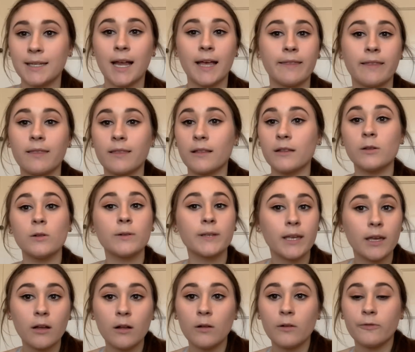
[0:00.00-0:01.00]
it. I think the little
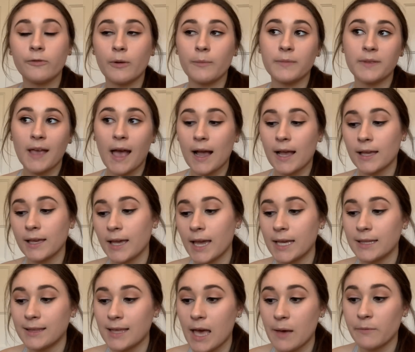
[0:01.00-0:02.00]
giggle from Zach and Kay
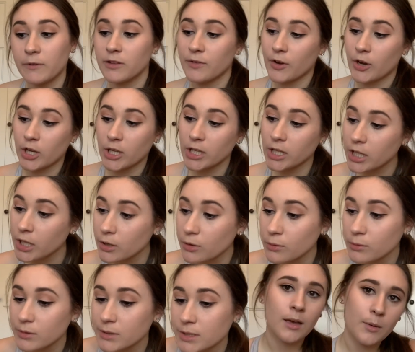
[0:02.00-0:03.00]
at the end was very
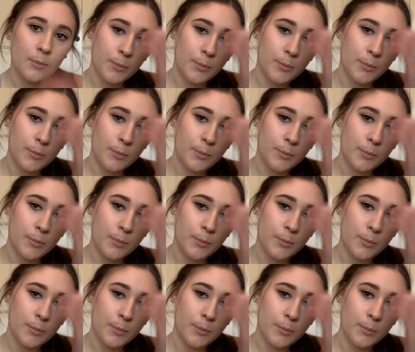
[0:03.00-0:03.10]
cute.